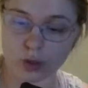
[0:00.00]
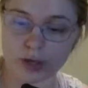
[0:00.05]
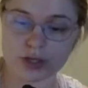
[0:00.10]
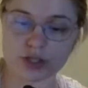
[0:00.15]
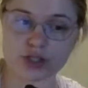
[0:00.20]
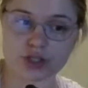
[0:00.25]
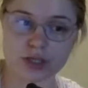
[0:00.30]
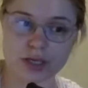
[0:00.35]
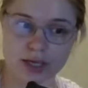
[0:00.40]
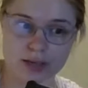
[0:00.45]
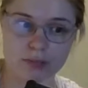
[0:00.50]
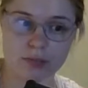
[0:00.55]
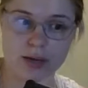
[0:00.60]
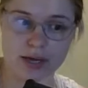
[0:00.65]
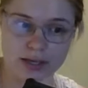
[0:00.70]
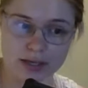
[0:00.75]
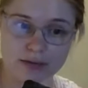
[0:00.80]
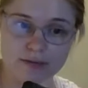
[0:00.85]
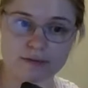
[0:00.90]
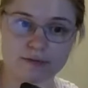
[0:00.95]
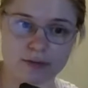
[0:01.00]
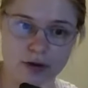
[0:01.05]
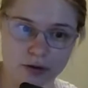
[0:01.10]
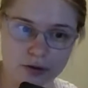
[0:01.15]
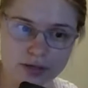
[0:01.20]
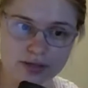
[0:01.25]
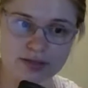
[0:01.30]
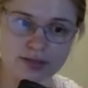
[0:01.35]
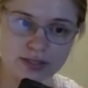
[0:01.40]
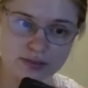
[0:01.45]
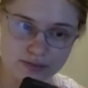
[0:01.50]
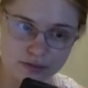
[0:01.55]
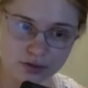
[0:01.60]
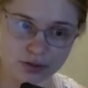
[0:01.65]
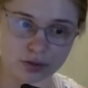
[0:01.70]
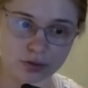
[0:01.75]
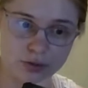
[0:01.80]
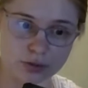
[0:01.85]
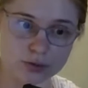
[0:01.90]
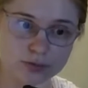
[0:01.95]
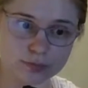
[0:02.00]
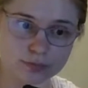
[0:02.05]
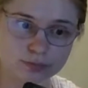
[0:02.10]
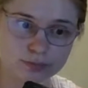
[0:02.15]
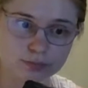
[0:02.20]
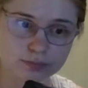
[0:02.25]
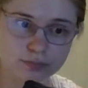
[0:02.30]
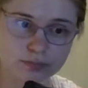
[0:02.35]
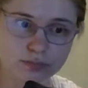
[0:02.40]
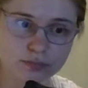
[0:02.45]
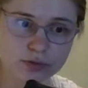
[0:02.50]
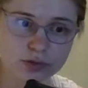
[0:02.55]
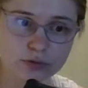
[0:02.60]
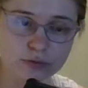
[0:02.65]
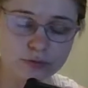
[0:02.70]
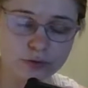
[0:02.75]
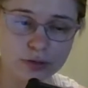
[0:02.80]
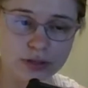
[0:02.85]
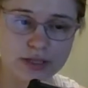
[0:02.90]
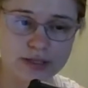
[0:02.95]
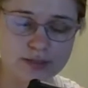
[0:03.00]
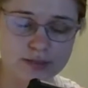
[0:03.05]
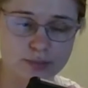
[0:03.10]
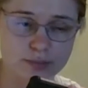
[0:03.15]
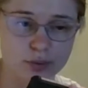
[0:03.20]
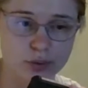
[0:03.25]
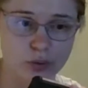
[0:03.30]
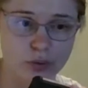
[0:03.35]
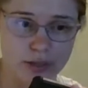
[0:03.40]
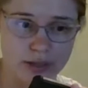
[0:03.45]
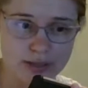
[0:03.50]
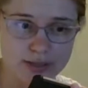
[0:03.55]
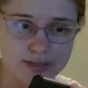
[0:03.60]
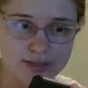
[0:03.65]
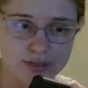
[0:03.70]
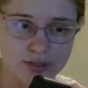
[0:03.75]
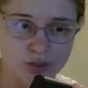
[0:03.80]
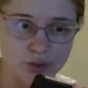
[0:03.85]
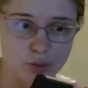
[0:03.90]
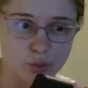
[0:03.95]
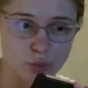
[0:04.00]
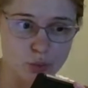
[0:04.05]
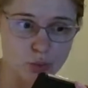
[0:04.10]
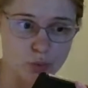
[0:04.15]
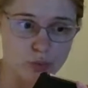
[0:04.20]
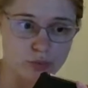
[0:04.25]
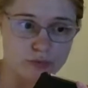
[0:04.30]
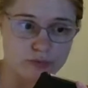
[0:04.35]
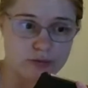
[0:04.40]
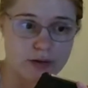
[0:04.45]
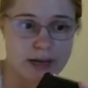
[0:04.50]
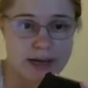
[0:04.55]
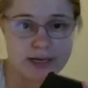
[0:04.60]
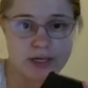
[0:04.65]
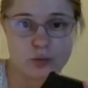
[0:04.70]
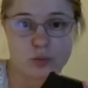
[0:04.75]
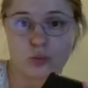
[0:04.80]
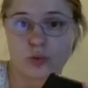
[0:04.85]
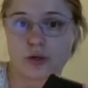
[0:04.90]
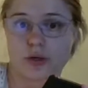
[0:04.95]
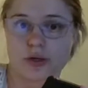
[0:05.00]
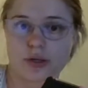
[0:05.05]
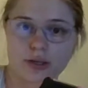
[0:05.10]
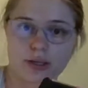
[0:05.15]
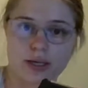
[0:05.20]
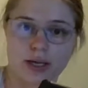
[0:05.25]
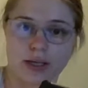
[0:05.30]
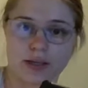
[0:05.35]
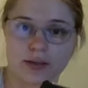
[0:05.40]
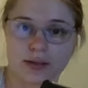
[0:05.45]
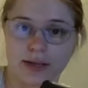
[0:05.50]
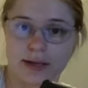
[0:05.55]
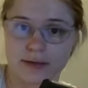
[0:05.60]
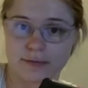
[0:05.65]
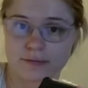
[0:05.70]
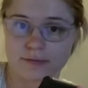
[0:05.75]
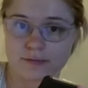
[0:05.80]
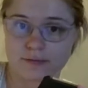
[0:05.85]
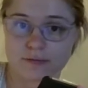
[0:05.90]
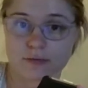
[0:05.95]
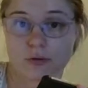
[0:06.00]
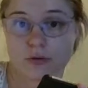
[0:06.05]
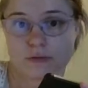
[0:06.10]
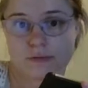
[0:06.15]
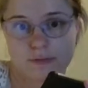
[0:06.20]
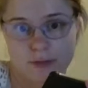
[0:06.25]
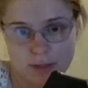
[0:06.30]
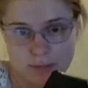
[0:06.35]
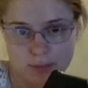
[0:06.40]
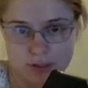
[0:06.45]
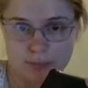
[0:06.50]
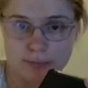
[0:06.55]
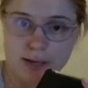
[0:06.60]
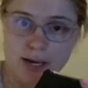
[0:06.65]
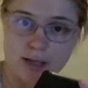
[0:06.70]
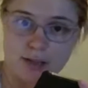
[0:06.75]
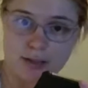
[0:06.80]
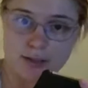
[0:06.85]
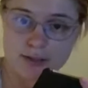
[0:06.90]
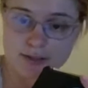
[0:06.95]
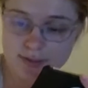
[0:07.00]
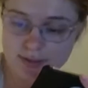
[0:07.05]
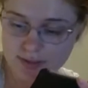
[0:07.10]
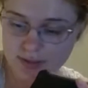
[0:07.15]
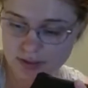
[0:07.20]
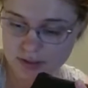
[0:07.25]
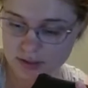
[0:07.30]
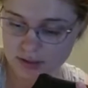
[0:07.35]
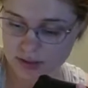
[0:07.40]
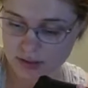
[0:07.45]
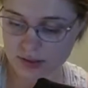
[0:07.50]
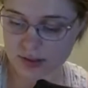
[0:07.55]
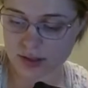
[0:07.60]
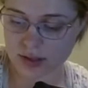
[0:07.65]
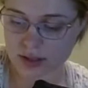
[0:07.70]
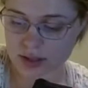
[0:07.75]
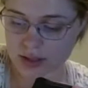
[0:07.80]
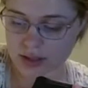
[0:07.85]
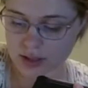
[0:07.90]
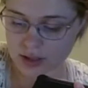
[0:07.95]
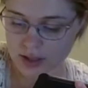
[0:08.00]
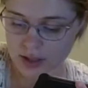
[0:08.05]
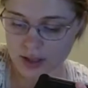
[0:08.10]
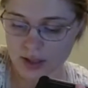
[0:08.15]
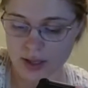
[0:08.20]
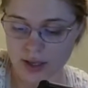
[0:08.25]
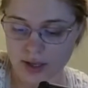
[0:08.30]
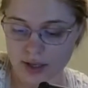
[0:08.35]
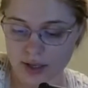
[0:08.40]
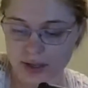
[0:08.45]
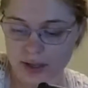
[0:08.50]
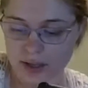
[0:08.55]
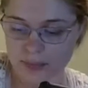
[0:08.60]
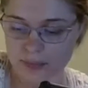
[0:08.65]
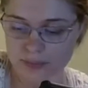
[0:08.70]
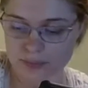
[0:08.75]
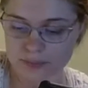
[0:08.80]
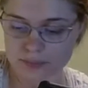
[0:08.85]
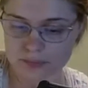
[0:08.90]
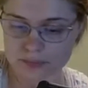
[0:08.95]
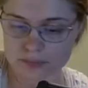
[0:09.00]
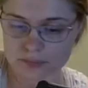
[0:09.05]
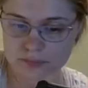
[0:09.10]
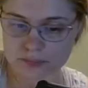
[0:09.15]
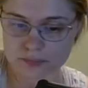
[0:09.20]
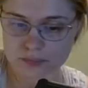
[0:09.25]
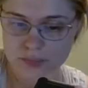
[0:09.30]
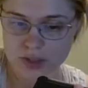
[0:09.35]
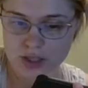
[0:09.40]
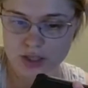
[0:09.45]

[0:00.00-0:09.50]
which can make it very difficult for these employees to find work and life or family balance. Now